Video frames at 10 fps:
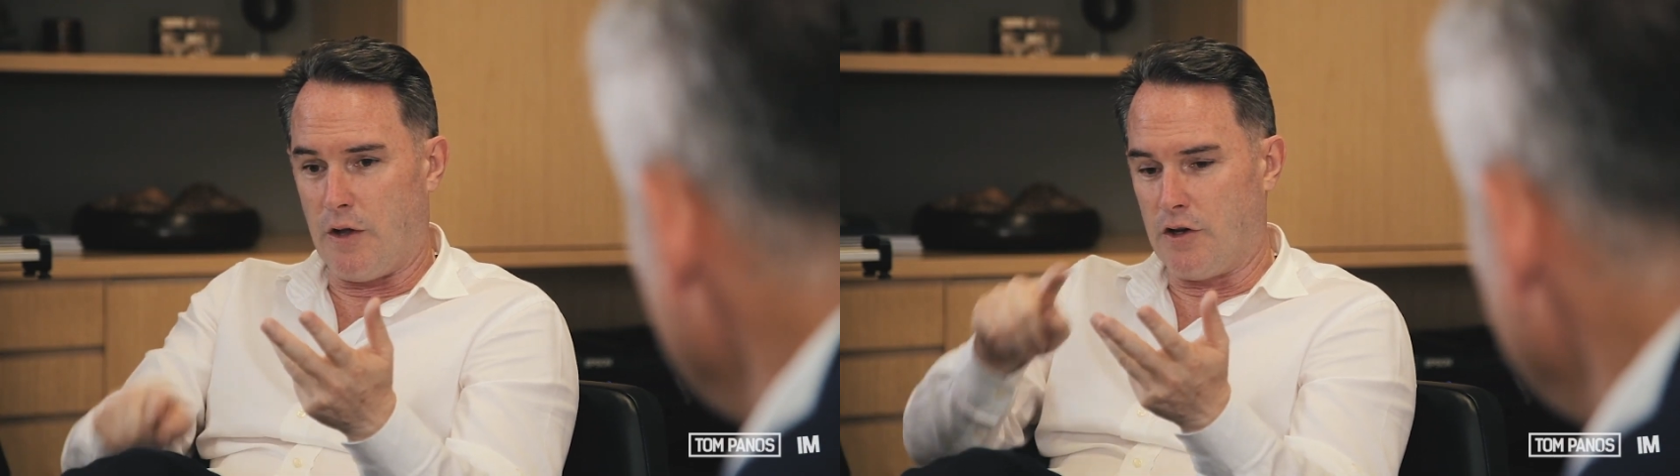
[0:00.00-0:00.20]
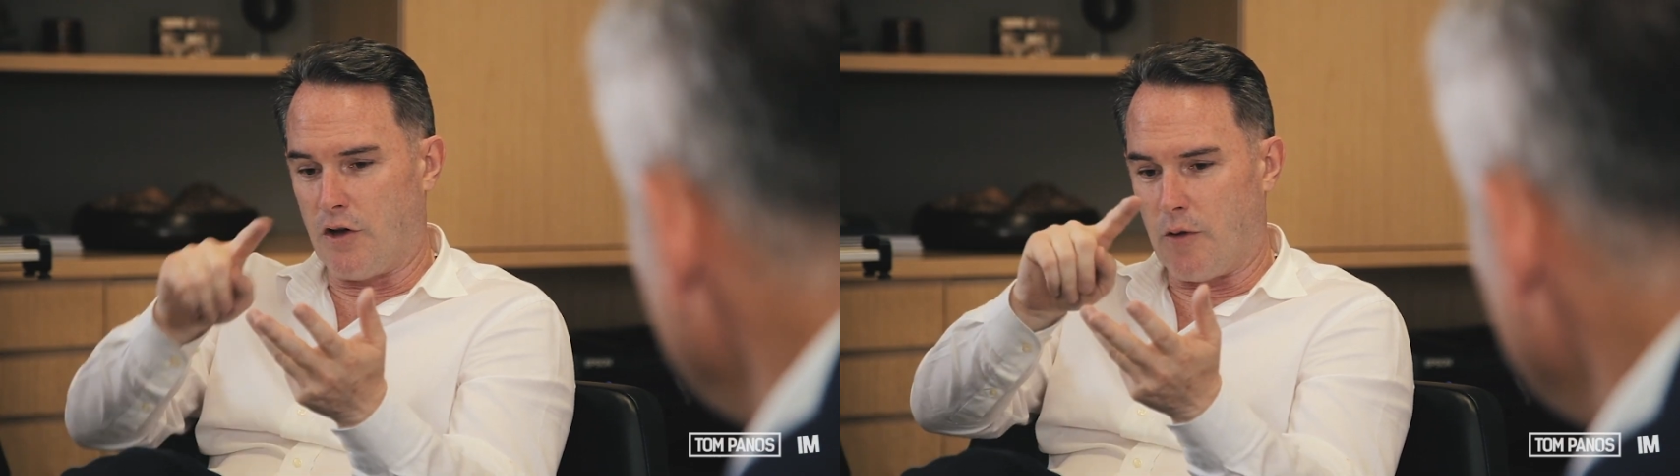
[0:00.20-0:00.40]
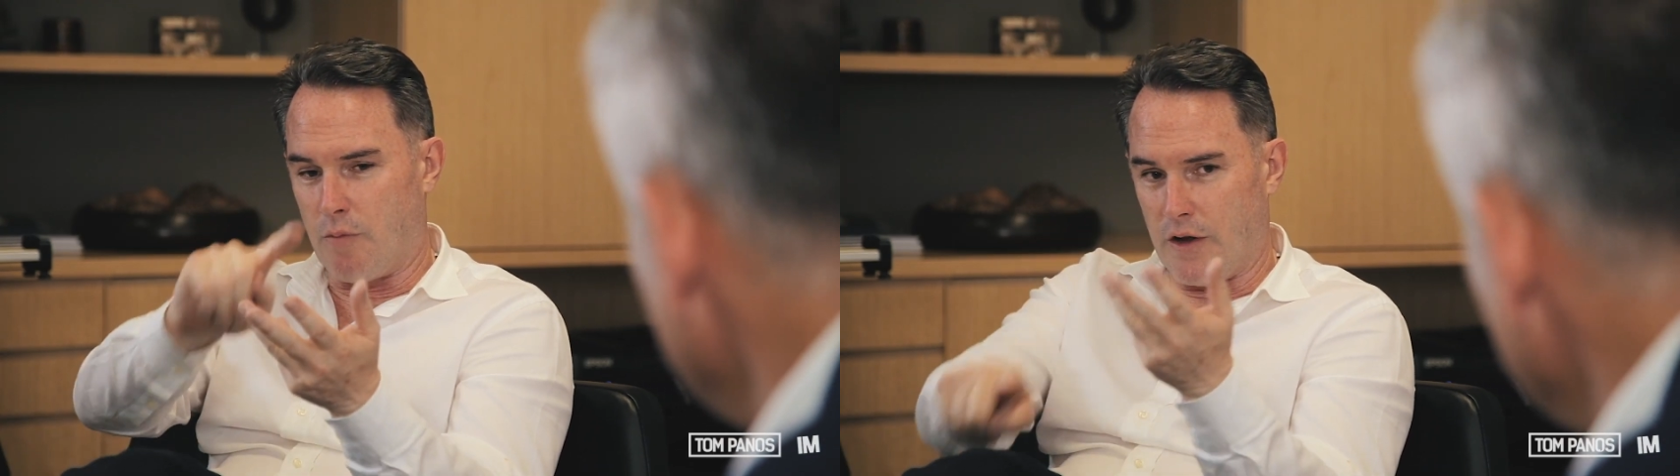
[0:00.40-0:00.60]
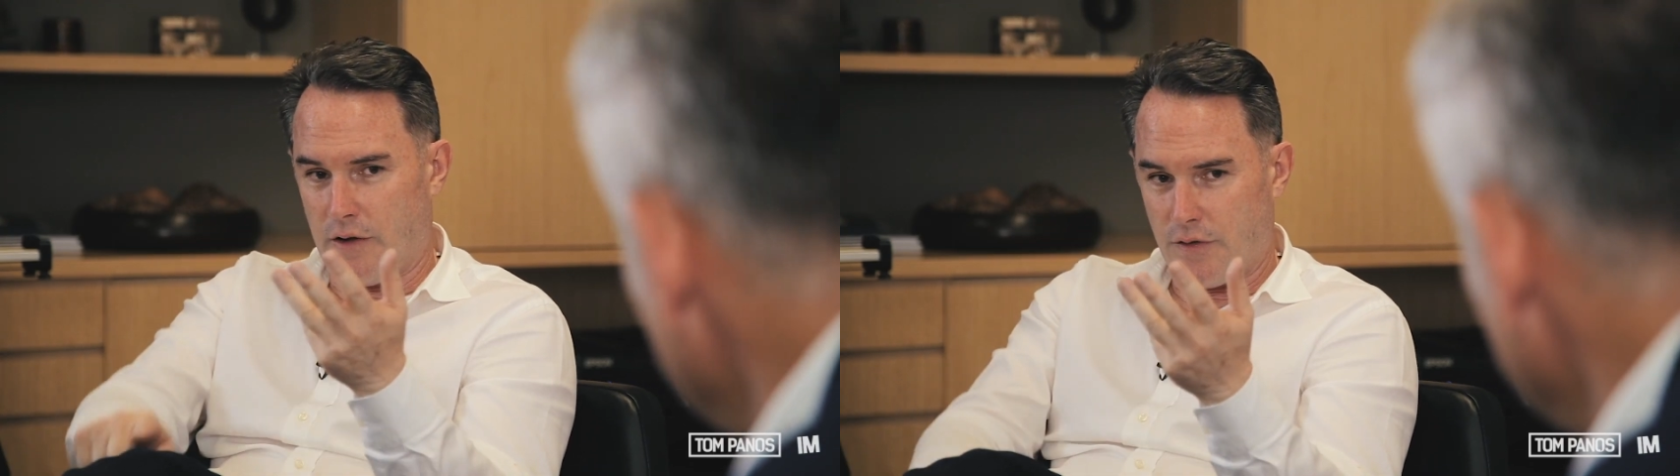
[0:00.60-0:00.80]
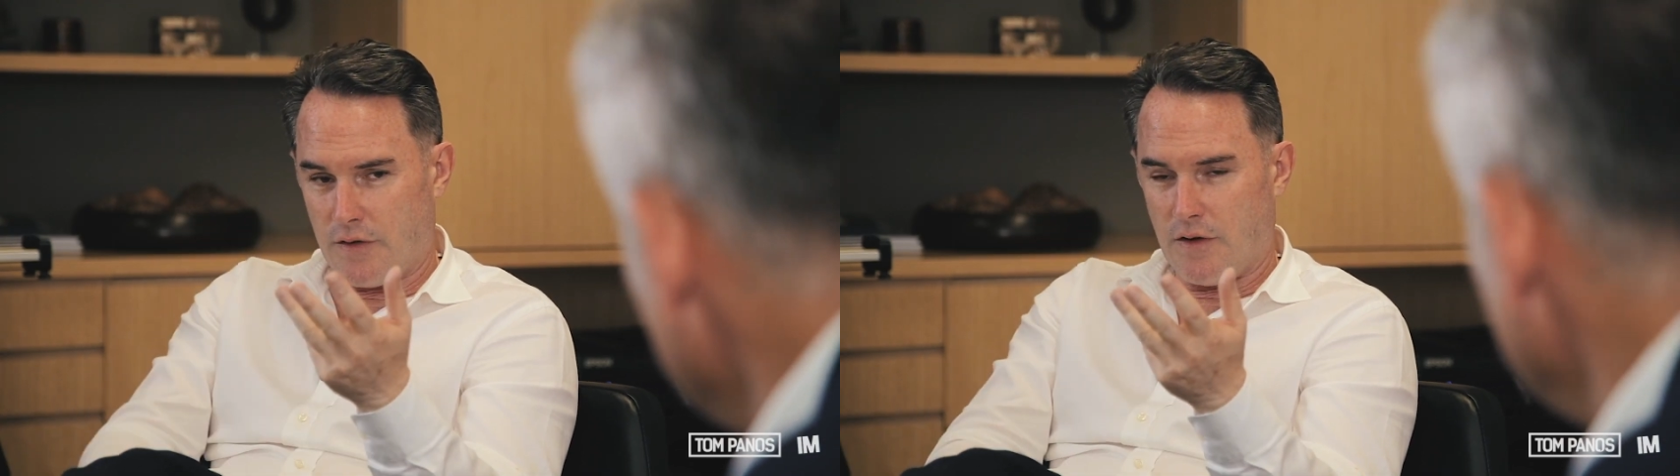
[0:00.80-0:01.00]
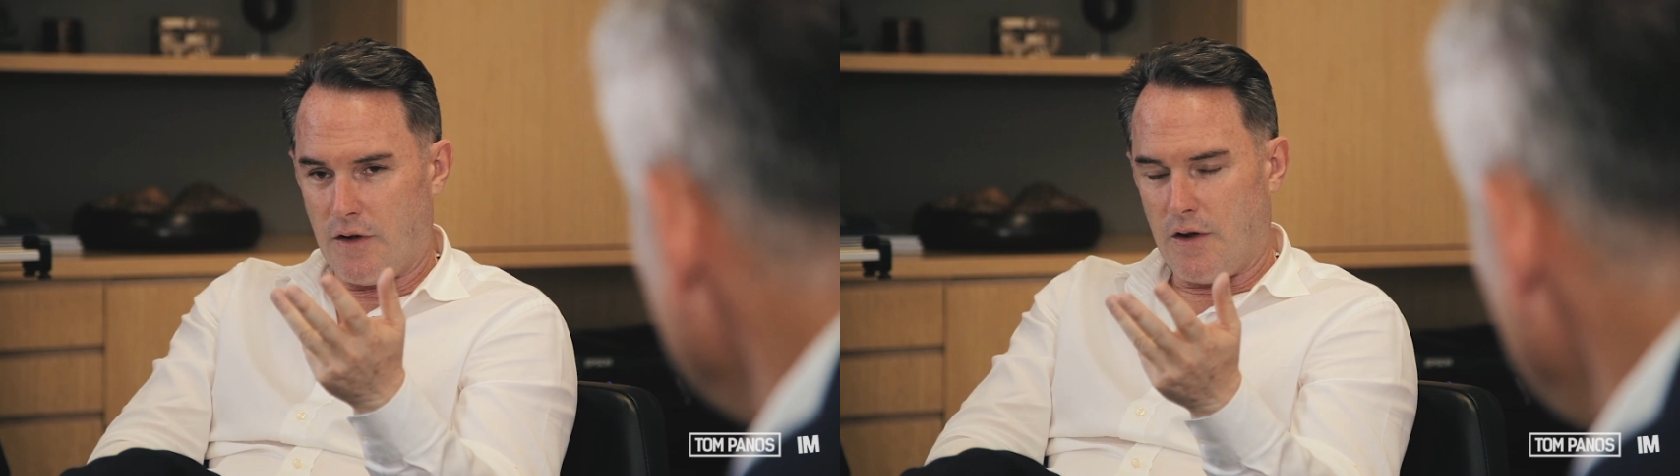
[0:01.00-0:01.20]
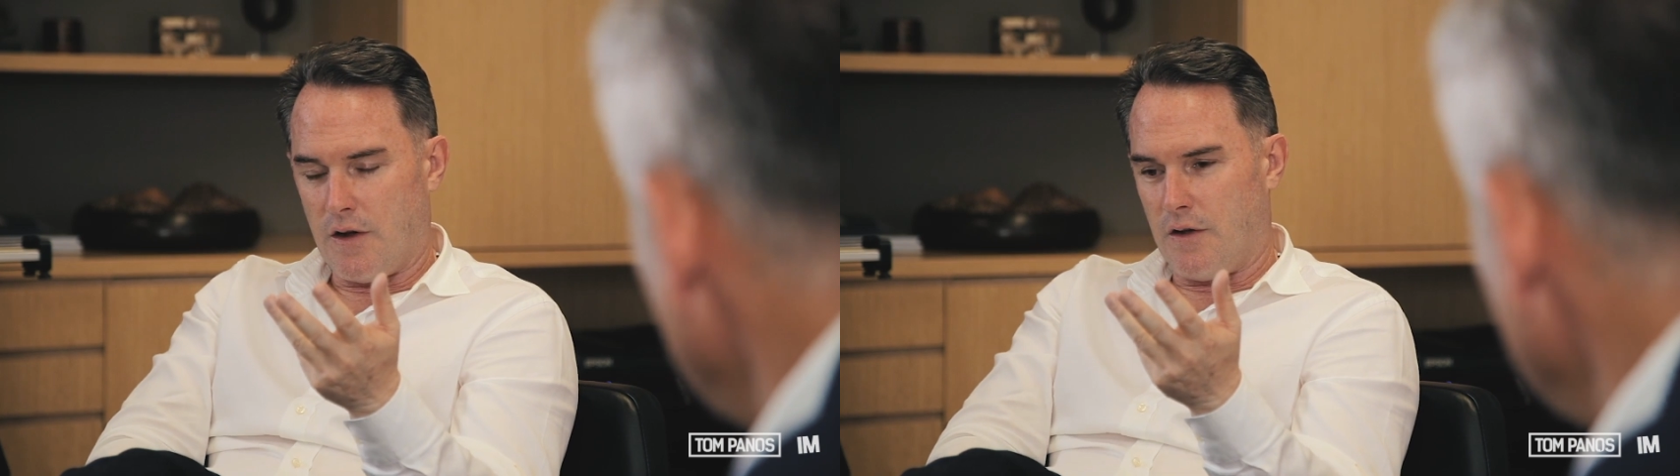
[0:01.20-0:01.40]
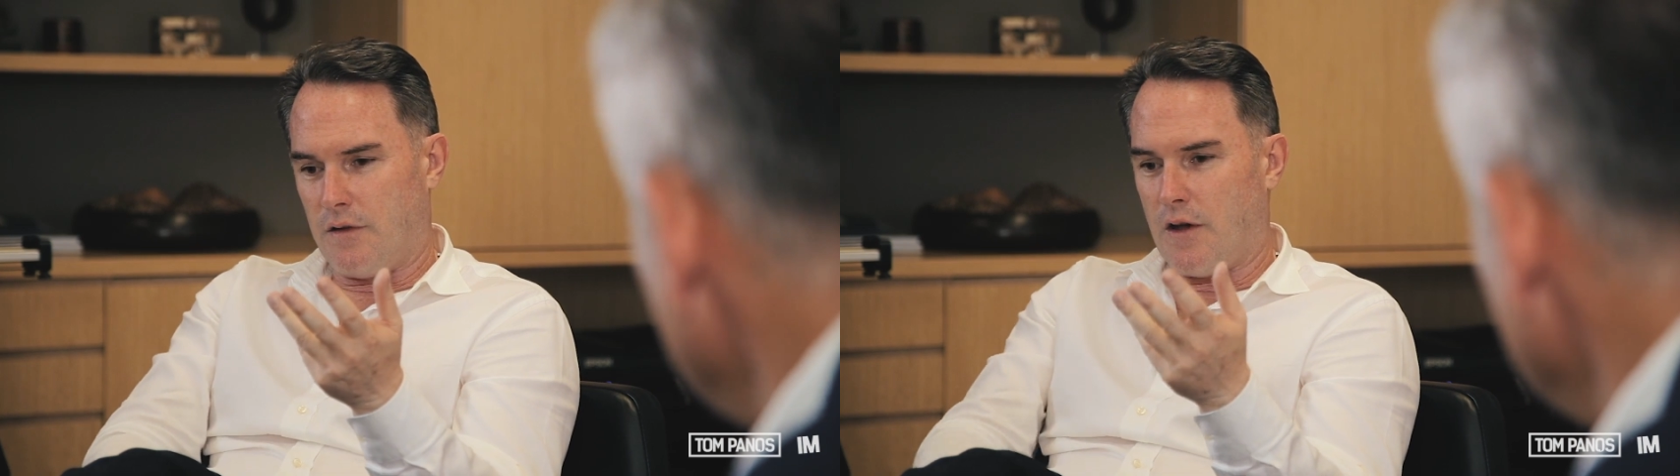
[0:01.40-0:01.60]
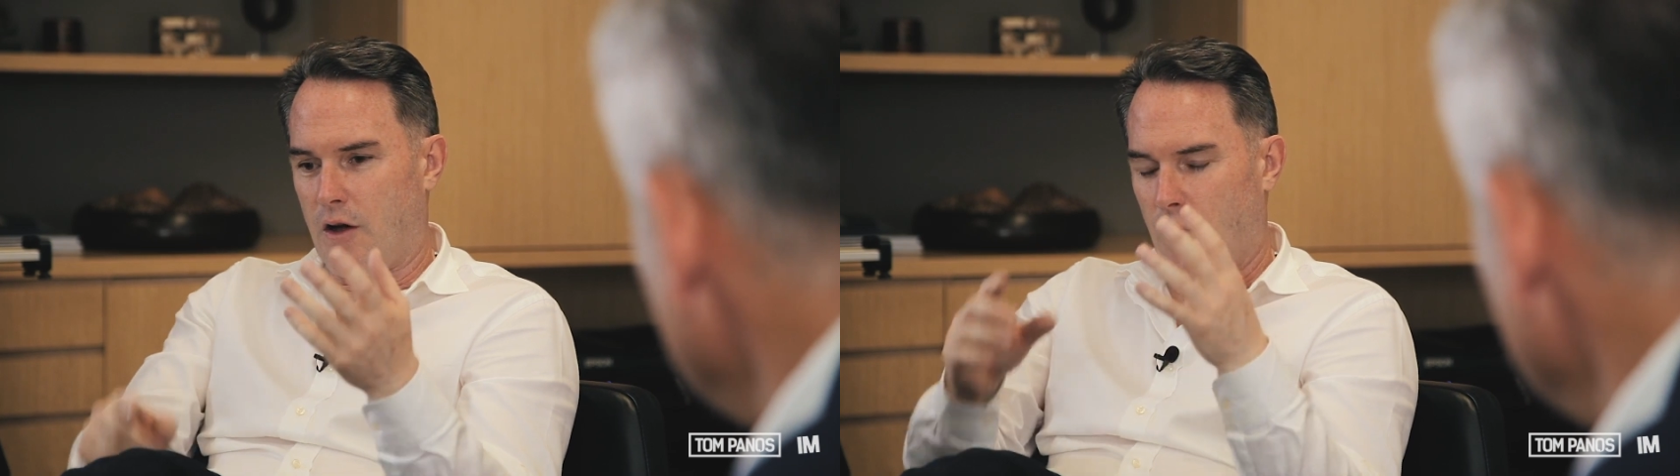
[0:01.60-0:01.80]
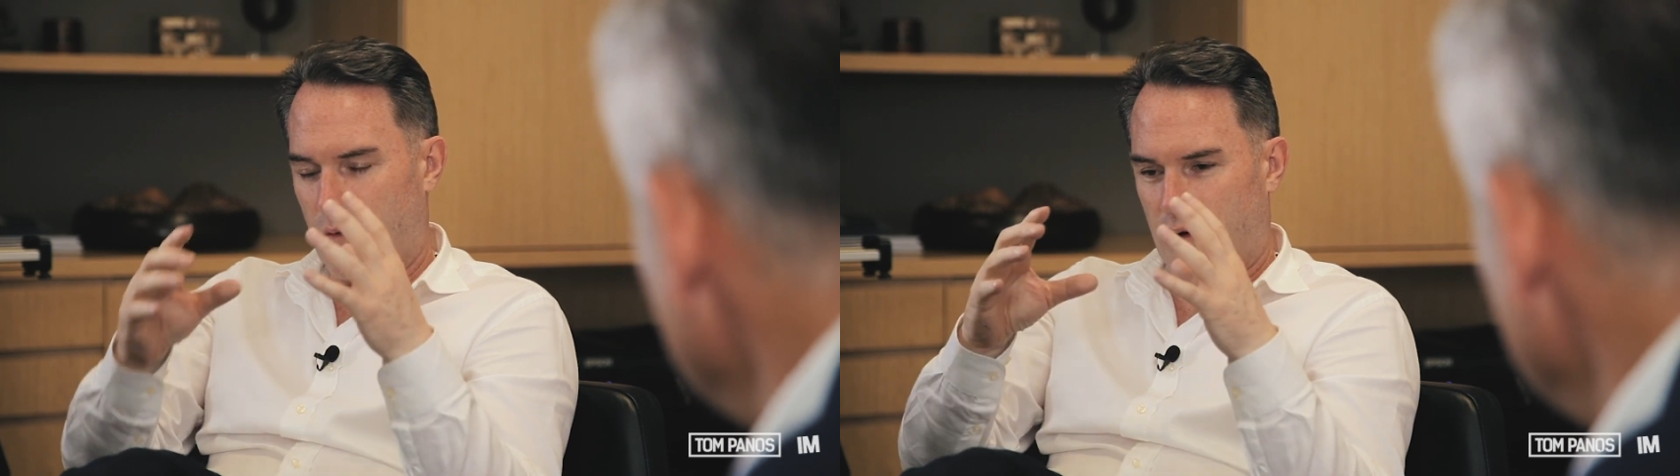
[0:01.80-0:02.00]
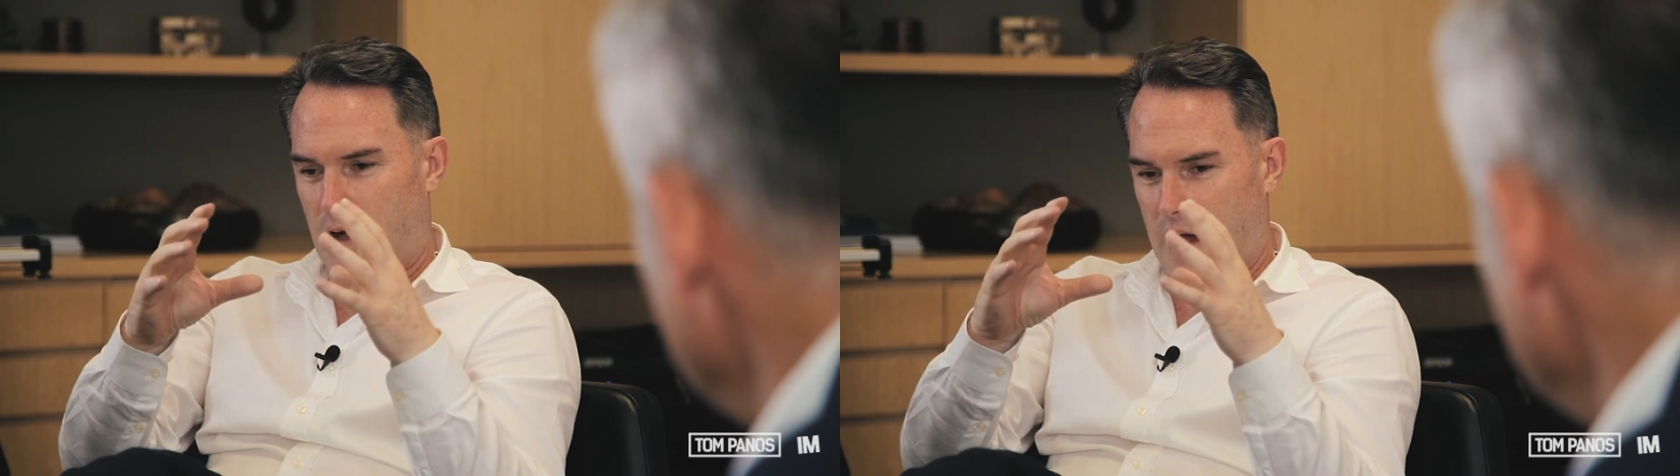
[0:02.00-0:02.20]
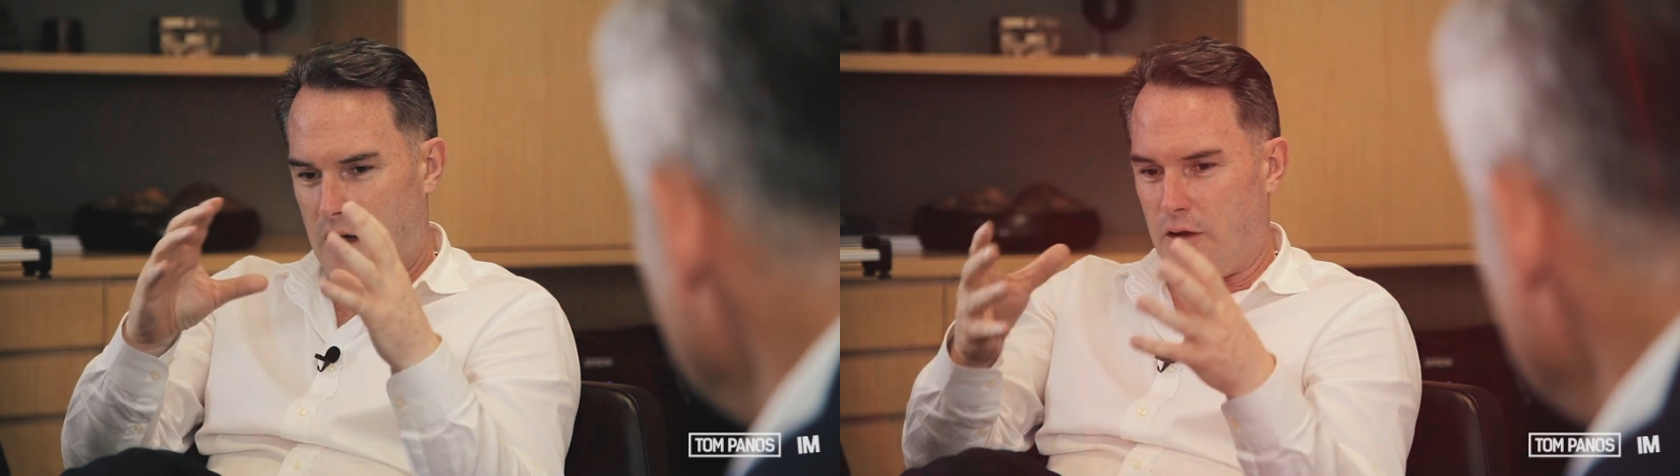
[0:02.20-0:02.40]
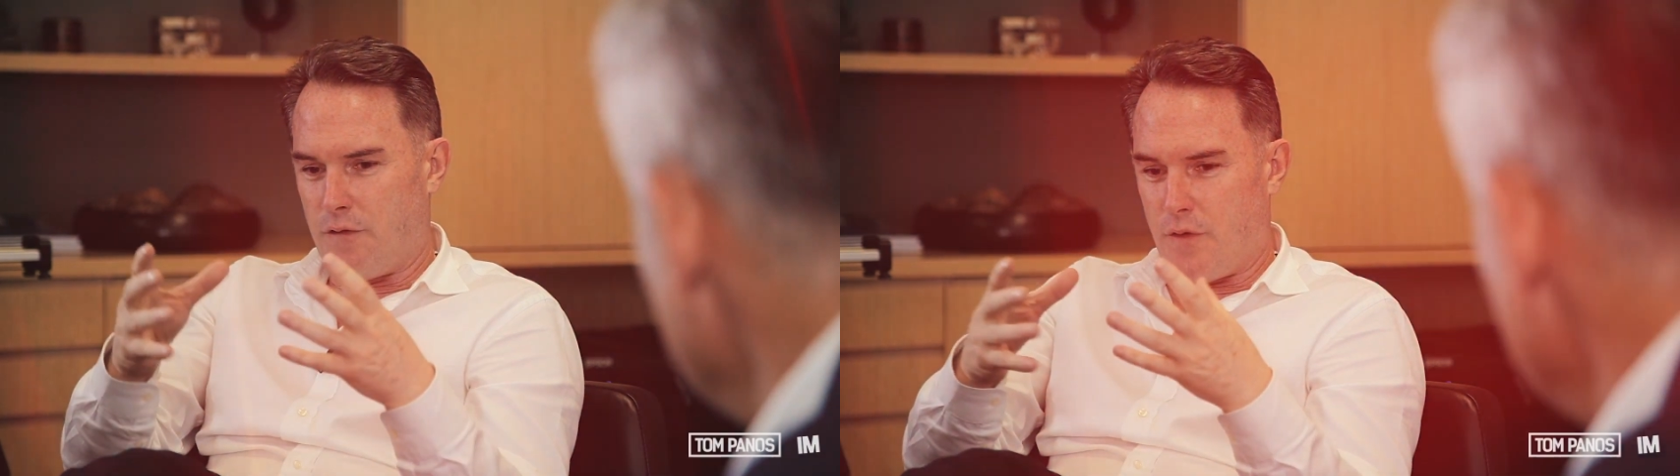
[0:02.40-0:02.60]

$1 million beliefs. So how do you